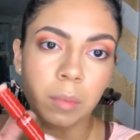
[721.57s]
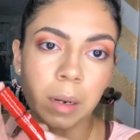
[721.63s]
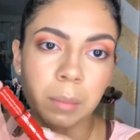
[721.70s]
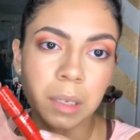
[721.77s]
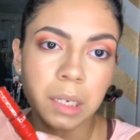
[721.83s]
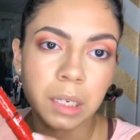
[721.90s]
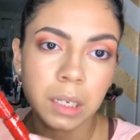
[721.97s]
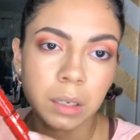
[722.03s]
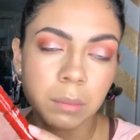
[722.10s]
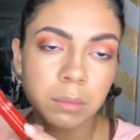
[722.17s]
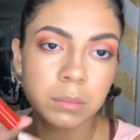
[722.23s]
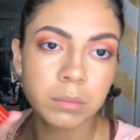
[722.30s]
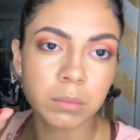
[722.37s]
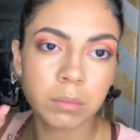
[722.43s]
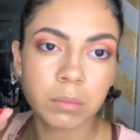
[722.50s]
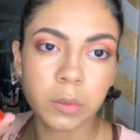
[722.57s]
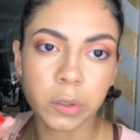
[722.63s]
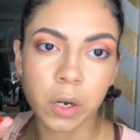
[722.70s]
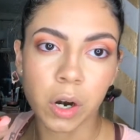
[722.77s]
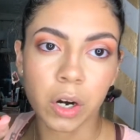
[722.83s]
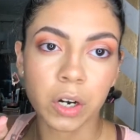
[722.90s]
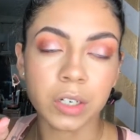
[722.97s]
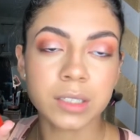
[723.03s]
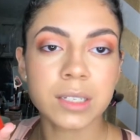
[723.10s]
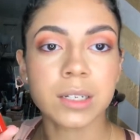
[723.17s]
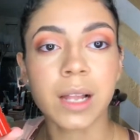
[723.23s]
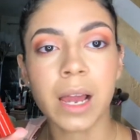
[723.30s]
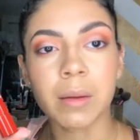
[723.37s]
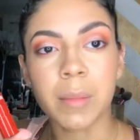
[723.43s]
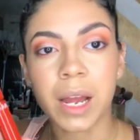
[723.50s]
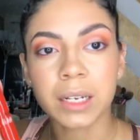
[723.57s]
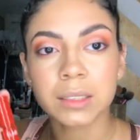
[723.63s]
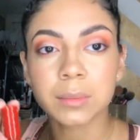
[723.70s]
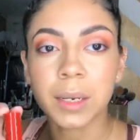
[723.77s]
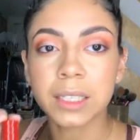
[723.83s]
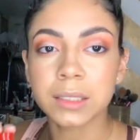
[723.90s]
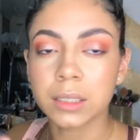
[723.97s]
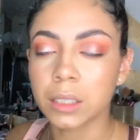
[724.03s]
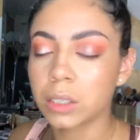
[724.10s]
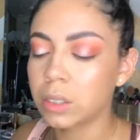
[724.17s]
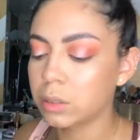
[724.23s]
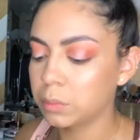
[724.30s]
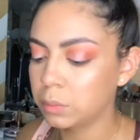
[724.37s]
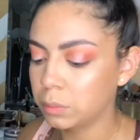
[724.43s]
my mini NARS Climax mascara.